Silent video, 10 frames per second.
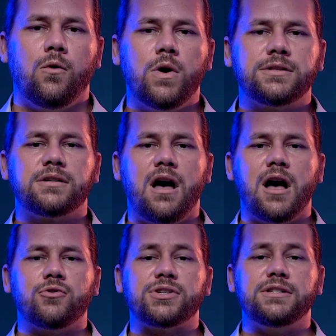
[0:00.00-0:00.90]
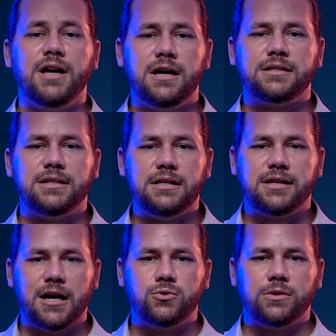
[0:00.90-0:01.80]
Once Congress does
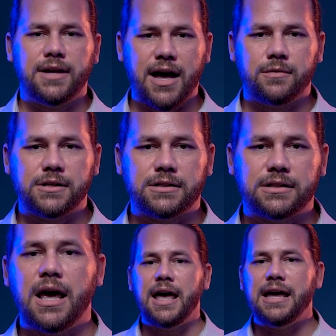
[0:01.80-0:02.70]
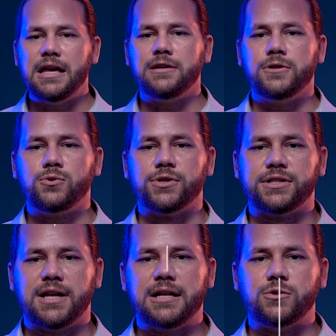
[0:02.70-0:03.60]
deschedule cannabis, individual
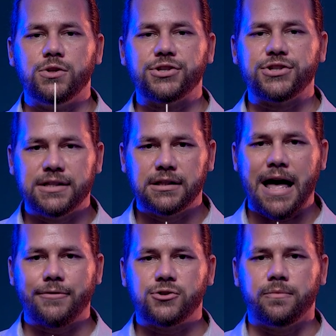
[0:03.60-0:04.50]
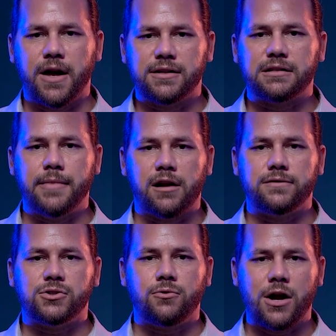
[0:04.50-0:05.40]
states will still have a tremendous amount of
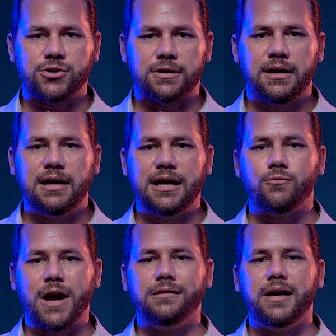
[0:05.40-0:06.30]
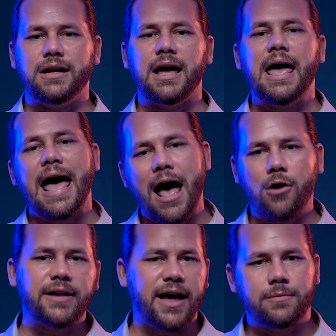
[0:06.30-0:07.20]
discretion in regulating how
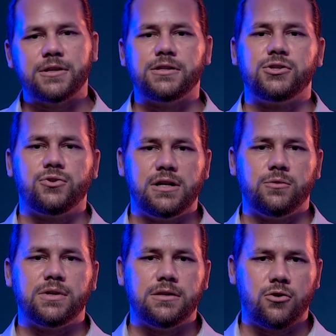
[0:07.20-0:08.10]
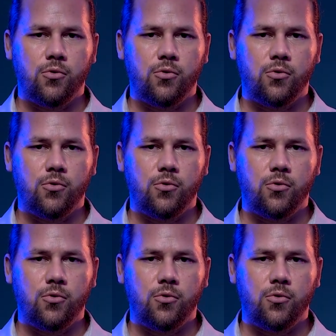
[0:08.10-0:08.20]
cannabis is treated within their